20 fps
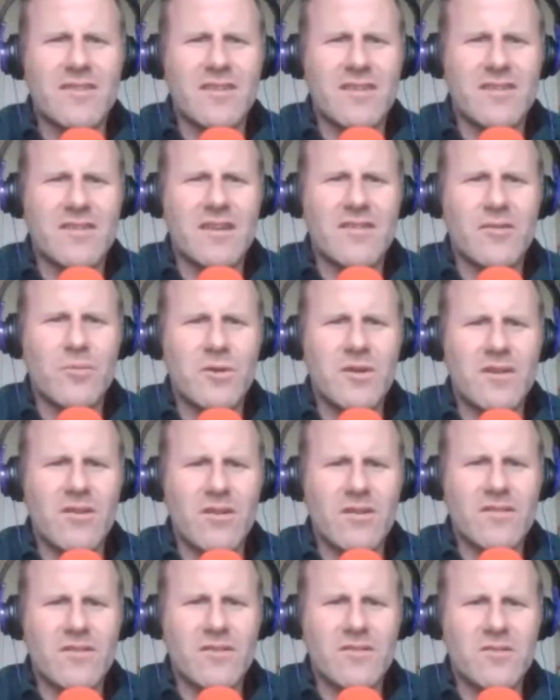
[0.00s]
He's after winning all
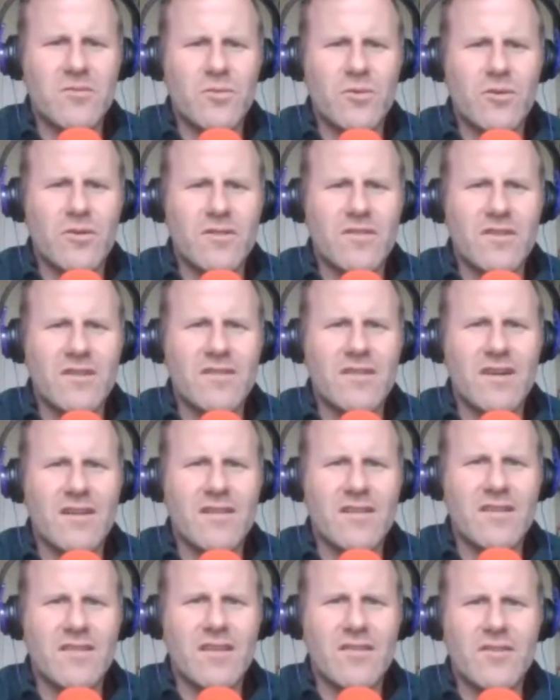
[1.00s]
sorts of awards. He's
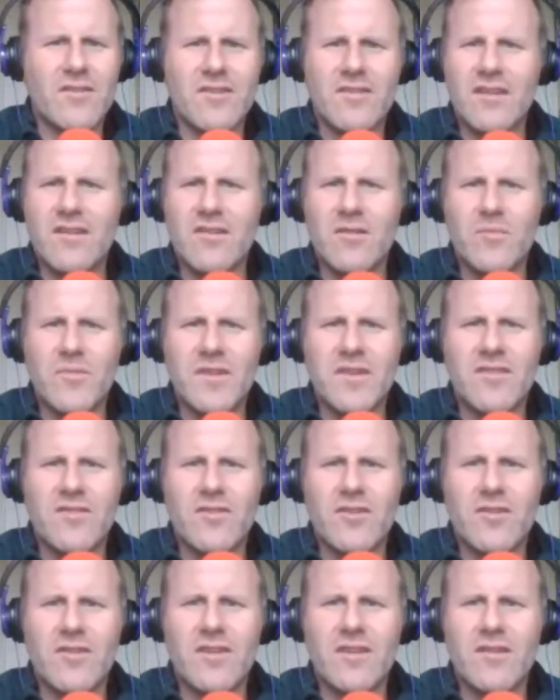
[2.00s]
after setting up these
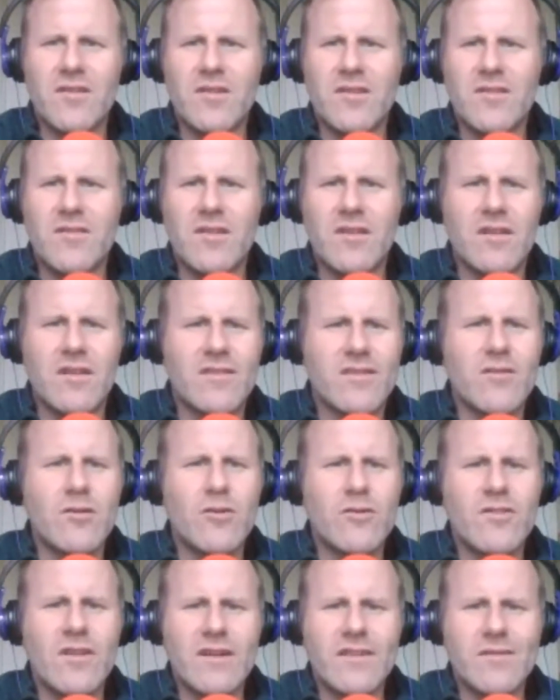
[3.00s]
fucking, it
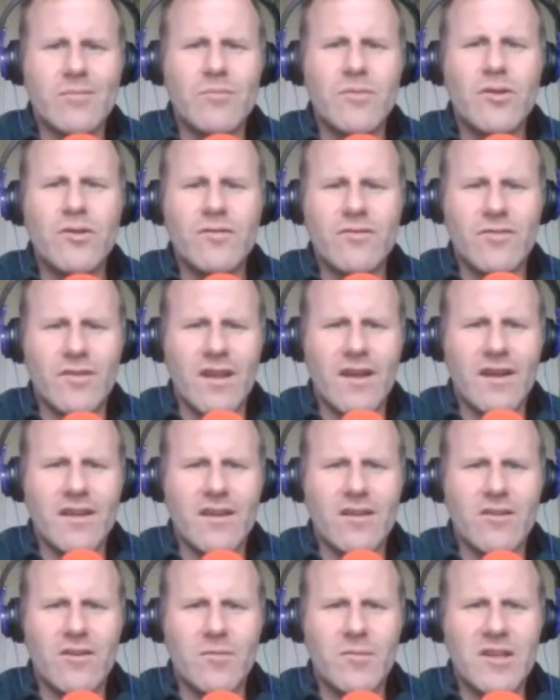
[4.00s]
looks like it's moving, like, you
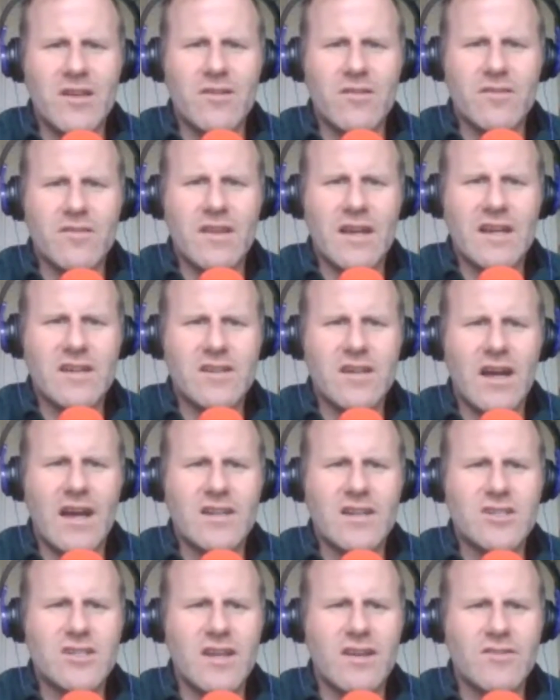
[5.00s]
know what I mean? Just like
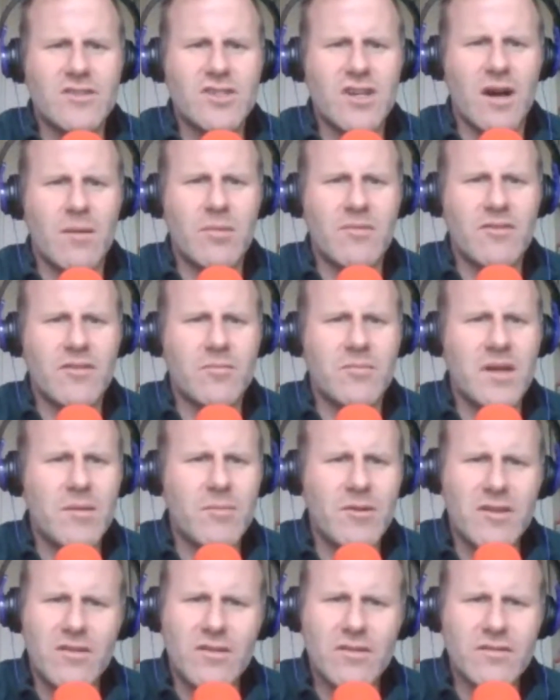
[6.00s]
actually have a shop of it. Maybe
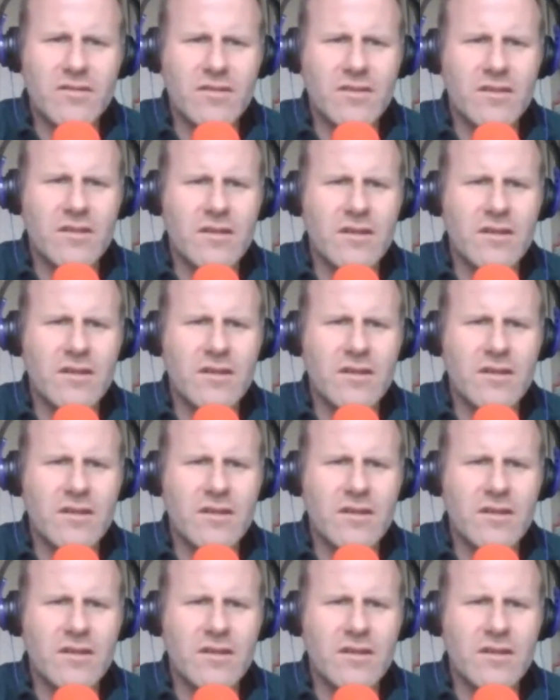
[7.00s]
he does.